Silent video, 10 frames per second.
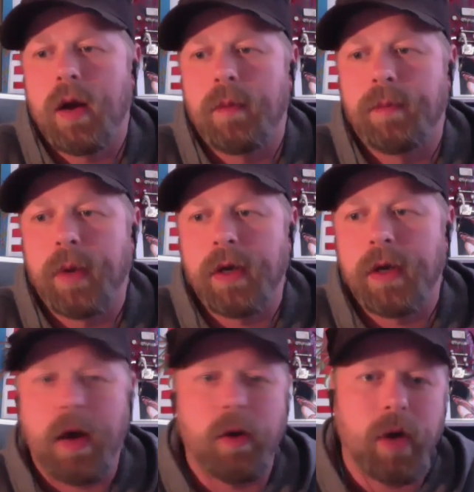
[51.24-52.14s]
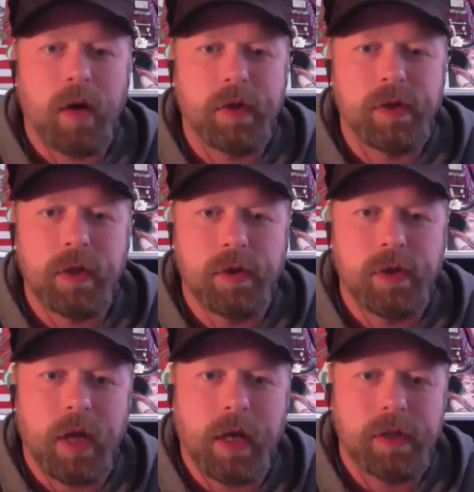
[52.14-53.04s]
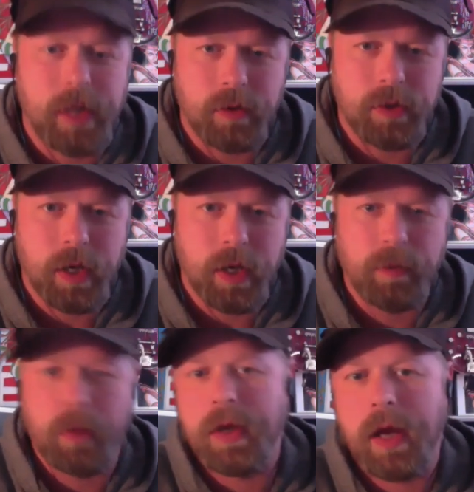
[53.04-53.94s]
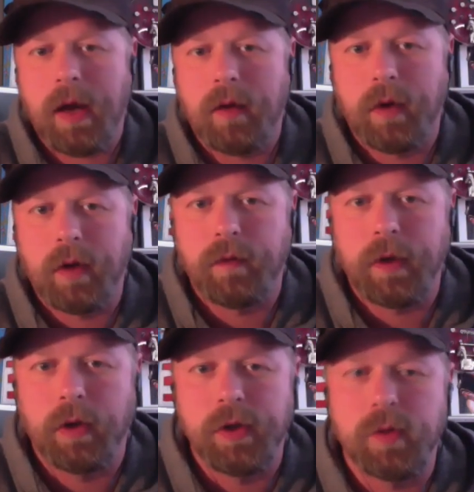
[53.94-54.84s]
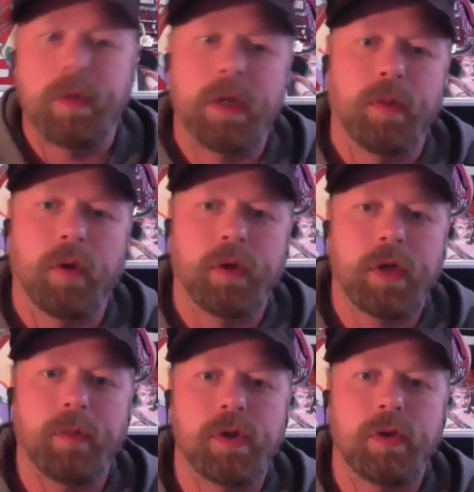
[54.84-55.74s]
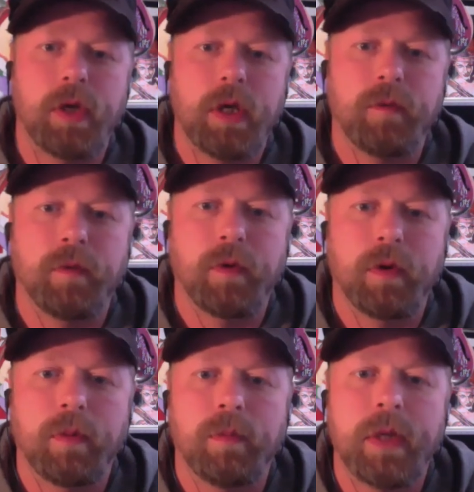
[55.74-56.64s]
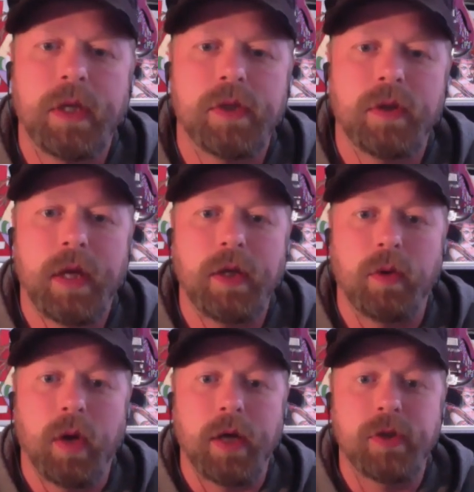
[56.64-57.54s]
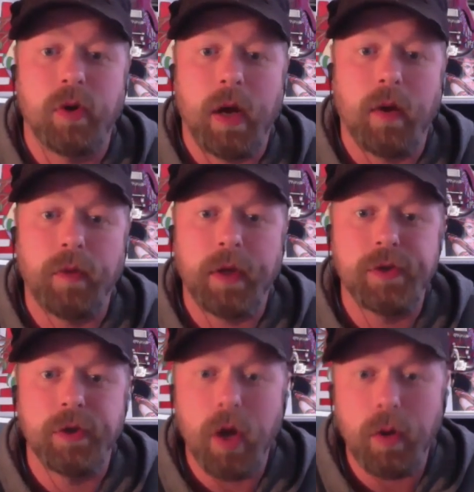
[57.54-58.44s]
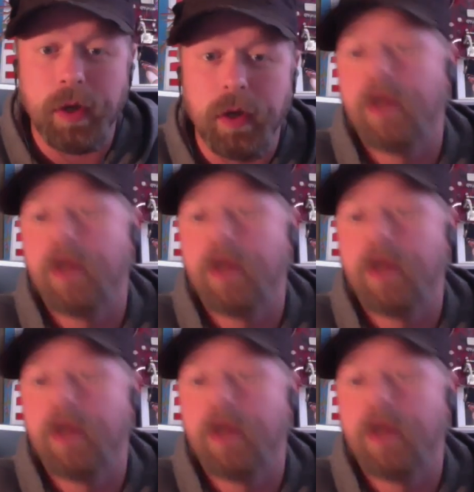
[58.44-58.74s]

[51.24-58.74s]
But now, obviously, there's a lot of downtime that we have, and I figured this would be the perfect opportunity for me to let you guys know how things are going.